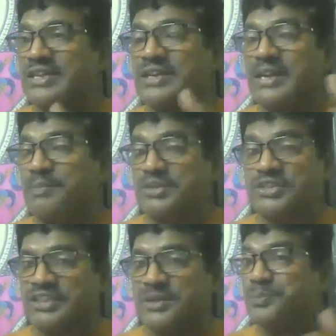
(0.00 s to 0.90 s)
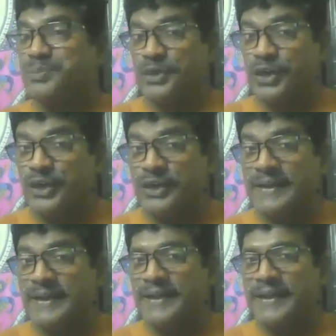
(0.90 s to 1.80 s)
or the epistle, the book,
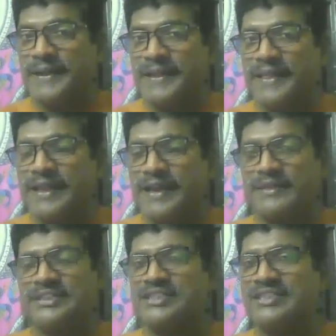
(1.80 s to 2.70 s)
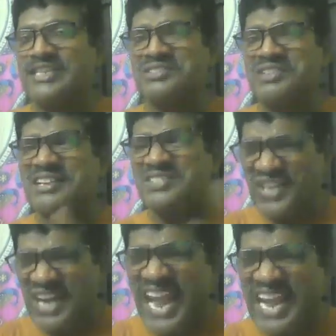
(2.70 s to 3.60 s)
are uh, just, just like a
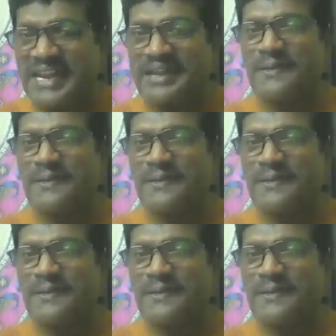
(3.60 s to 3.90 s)
track.